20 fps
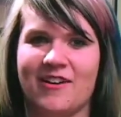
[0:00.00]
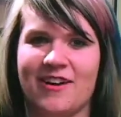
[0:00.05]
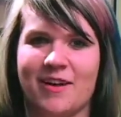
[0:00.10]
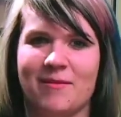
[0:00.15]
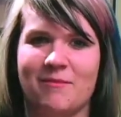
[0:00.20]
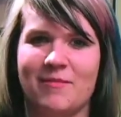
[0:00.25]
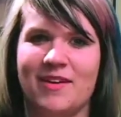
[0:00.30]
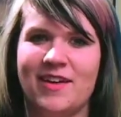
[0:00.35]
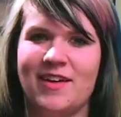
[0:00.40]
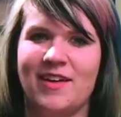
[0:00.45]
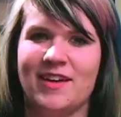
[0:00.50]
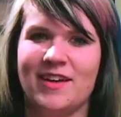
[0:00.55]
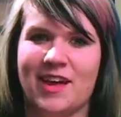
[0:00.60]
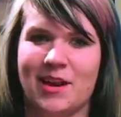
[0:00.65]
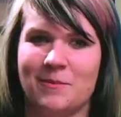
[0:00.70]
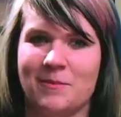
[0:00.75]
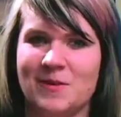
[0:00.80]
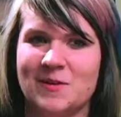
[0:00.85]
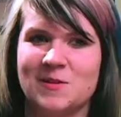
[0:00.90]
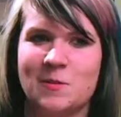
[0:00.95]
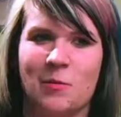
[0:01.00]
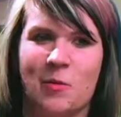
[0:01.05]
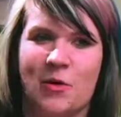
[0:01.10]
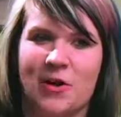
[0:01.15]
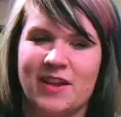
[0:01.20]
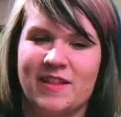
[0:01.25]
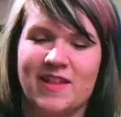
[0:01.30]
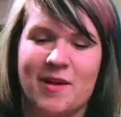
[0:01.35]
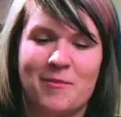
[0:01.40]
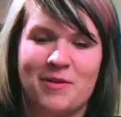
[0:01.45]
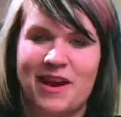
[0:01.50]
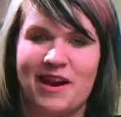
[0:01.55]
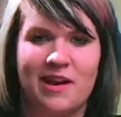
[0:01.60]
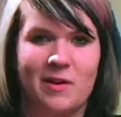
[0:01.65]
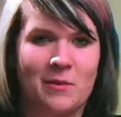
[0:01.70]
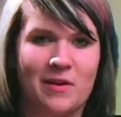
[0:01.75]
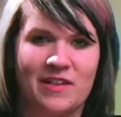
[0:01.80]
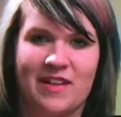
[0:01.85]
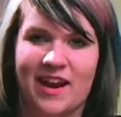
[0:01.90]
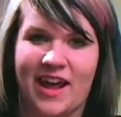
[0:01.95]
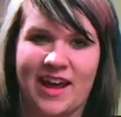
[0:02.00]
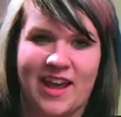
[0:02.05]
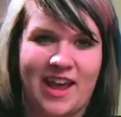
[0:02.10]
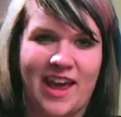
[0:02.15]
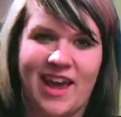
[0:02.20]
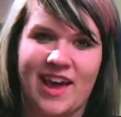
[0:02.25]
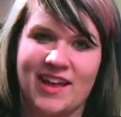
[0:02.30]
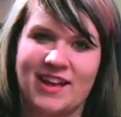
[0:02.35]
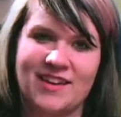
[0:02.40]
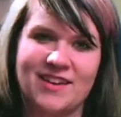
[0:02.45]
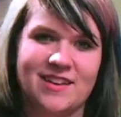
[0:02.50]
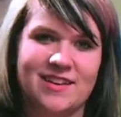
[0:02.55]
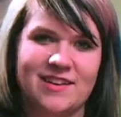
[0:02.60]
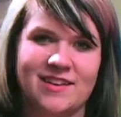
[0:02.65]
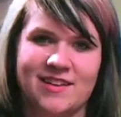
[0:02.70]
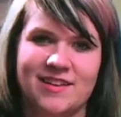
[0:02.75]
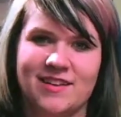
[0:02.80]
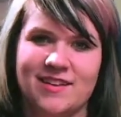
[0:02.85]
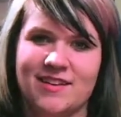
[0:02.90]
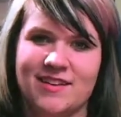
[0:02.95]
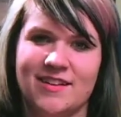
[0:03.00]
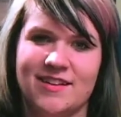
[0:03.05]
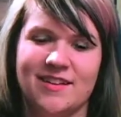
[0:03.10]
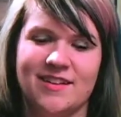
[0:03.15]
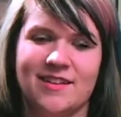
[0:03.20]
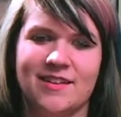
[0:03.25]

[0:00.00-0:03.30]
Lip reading: I'm going to be supporting them in any way that I can.